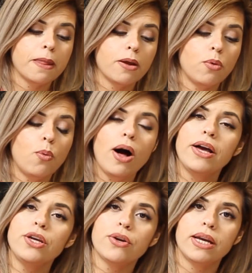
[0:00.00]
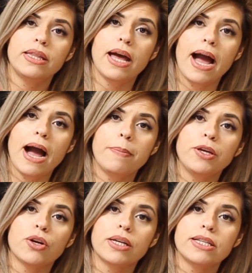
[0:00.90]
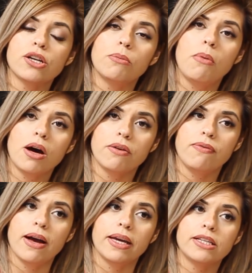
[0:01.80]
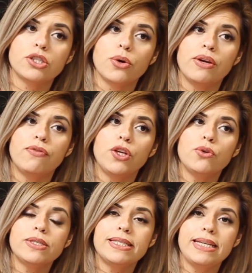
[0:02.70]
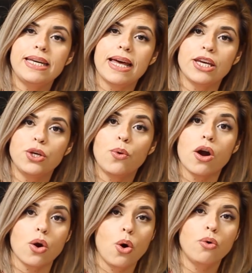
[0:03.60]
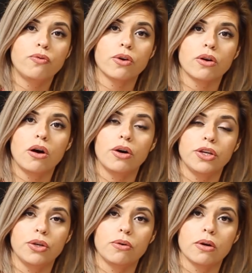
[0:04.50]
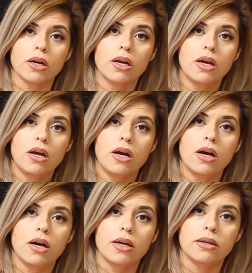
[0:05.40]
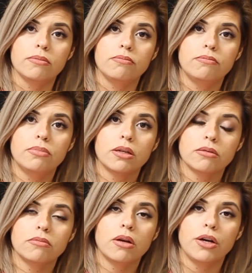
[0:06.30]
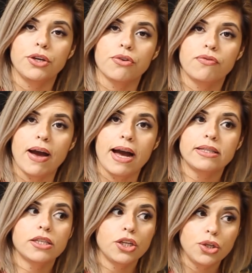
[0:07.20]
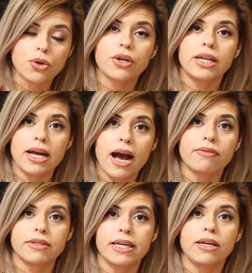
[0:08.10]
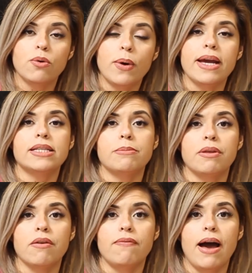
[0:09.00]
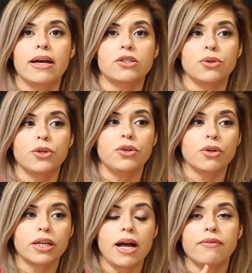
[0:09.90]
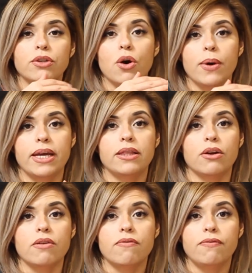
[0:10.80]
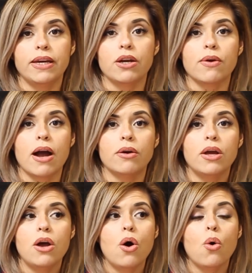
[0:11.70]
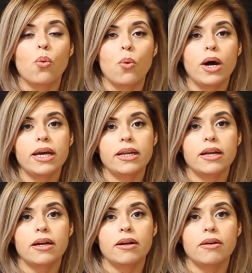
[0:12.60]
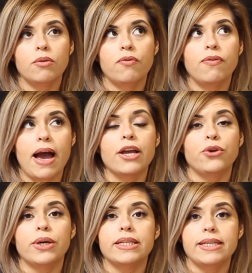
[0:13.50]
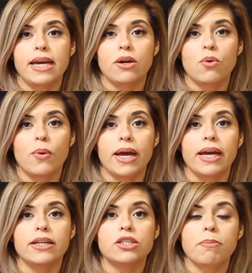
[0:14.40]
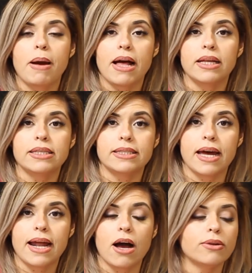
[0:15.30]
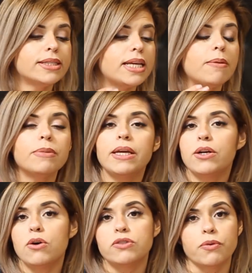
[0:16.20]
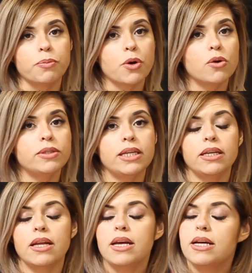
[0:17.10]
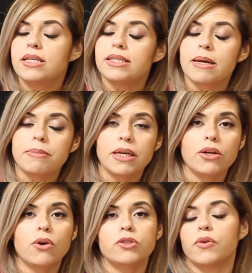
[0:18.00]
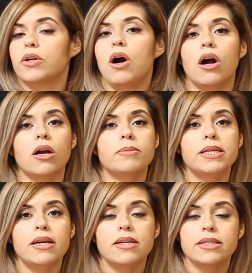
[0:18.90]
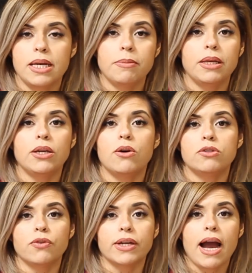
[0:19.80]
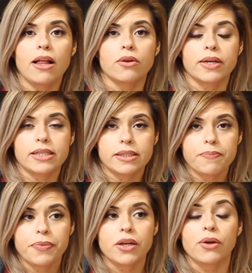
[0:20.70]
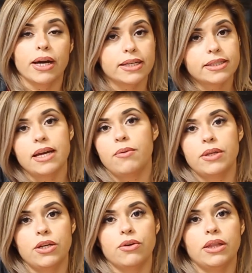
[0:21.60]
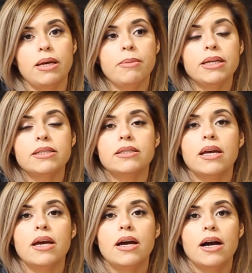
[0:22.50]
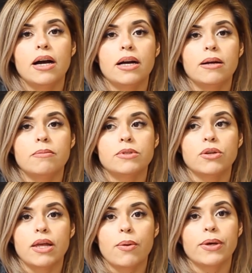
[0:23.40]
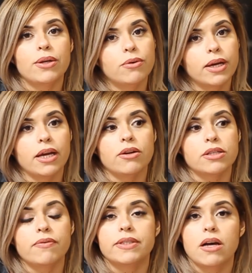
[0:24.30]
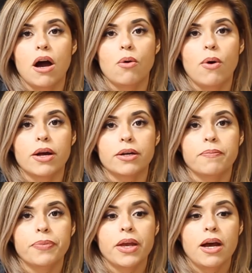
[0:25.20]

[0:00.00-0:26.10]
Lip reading: While you're in the app, you're going to start modifying. So if you see that you are over on your fats, you're going to have to take away some of the fat. So you're going to have to go in there and figure out what fat you can take away to balance that out. Same thing goes for protein, same thing goes for carbs, same thing goes for calories. You got to stay within your limits. So that way you don't get yourself into hot water.